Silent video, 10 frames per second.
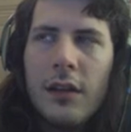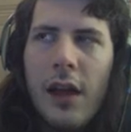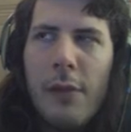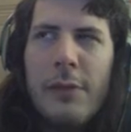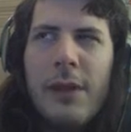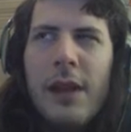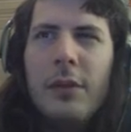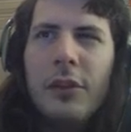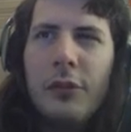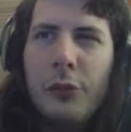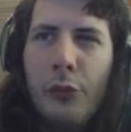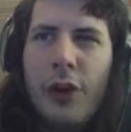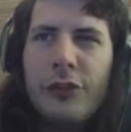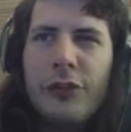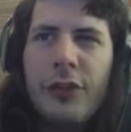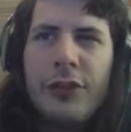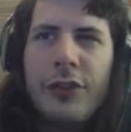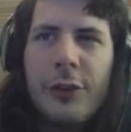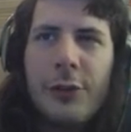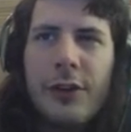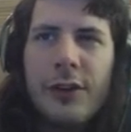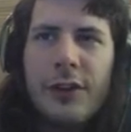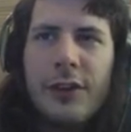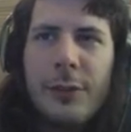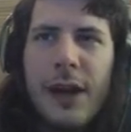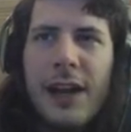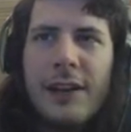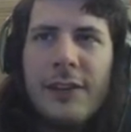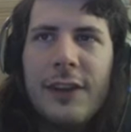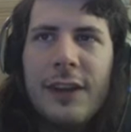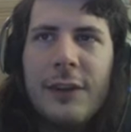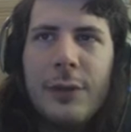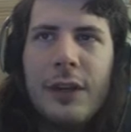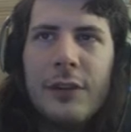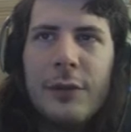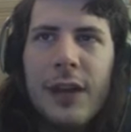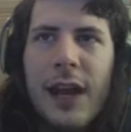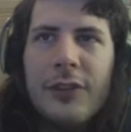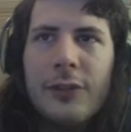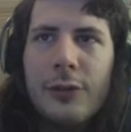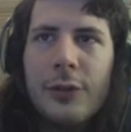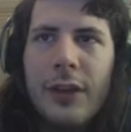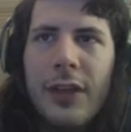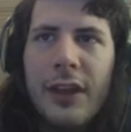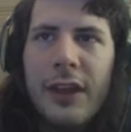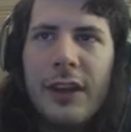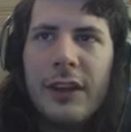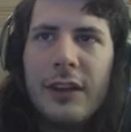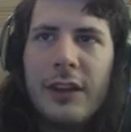I may be able to just rush to the security system and activate it, and we could do the asteroid thingy.